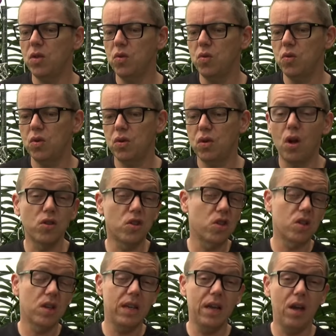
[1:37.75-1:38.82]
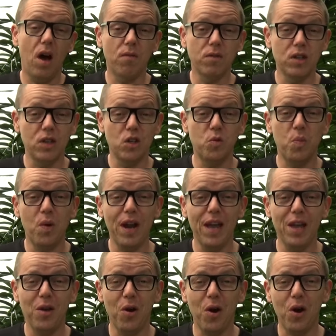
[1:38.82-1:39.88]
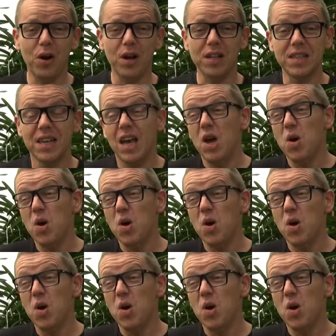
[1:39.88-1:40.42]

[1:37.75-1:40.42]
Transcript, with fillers: to constantly, obviously, spraying your orchids,